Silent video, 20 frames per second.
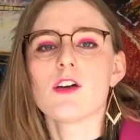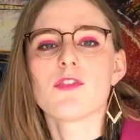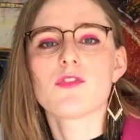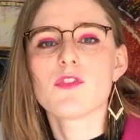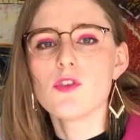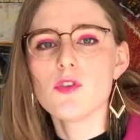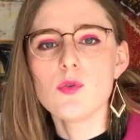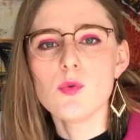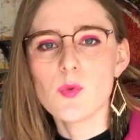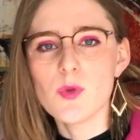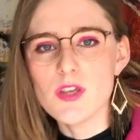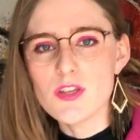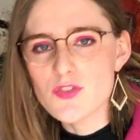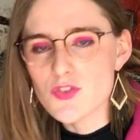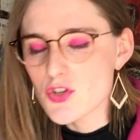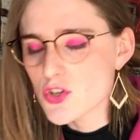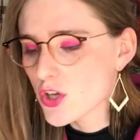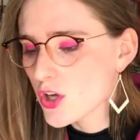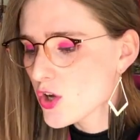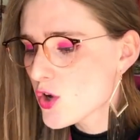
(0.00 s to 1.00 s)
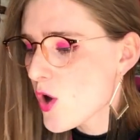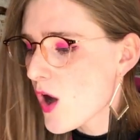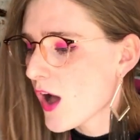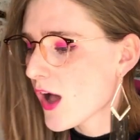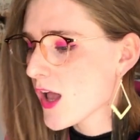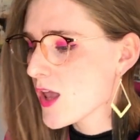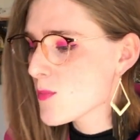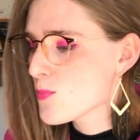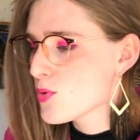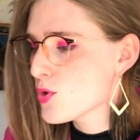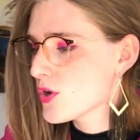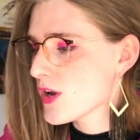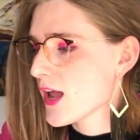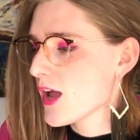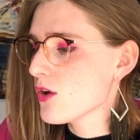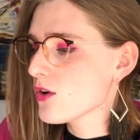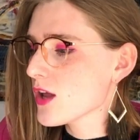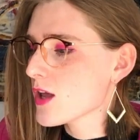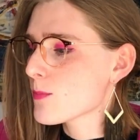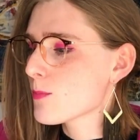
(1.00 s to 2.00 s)
few weeks ago, I put
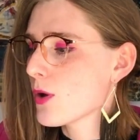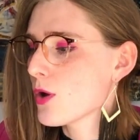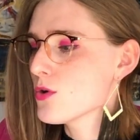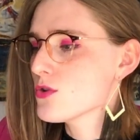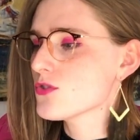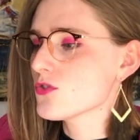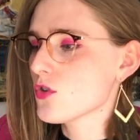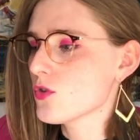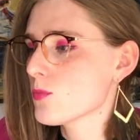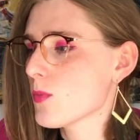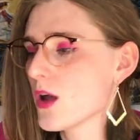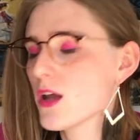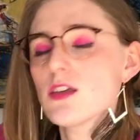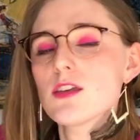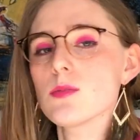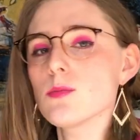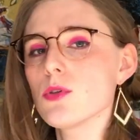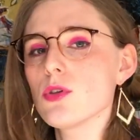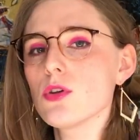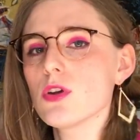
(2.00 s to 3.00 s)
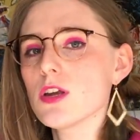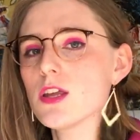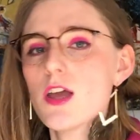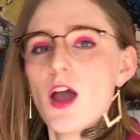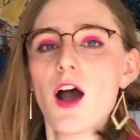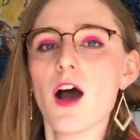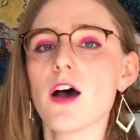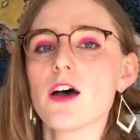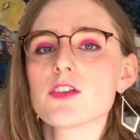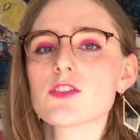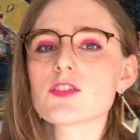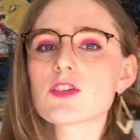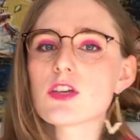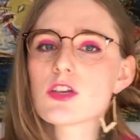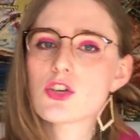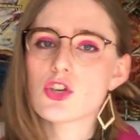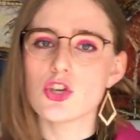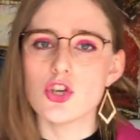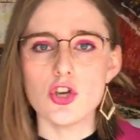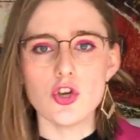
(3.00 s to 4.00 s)
out a post on my community
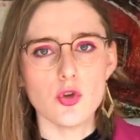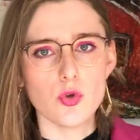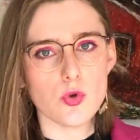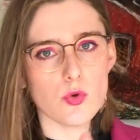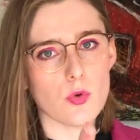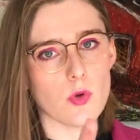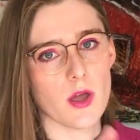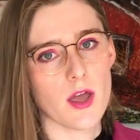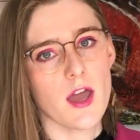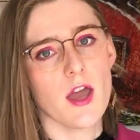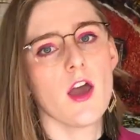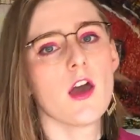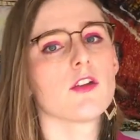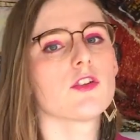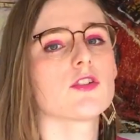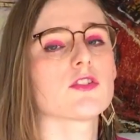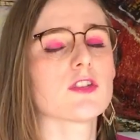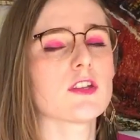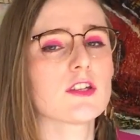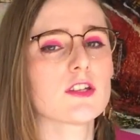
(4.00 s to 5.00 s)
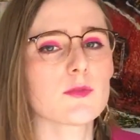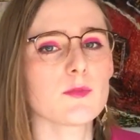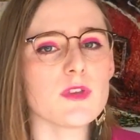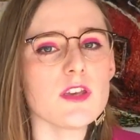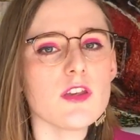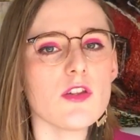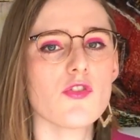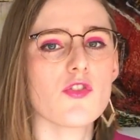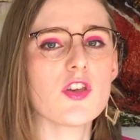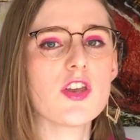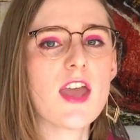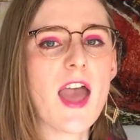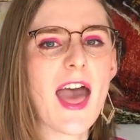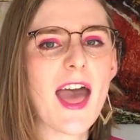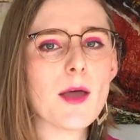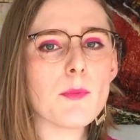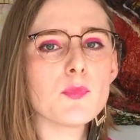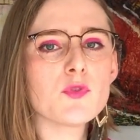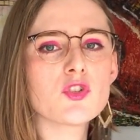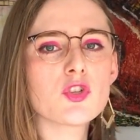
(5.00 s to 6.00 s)
asking you to send me the
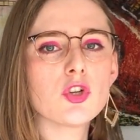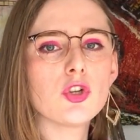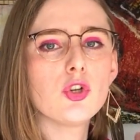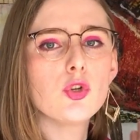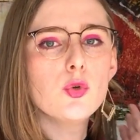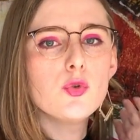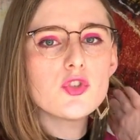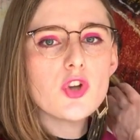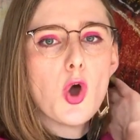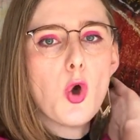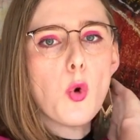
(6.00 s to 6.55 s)
absolute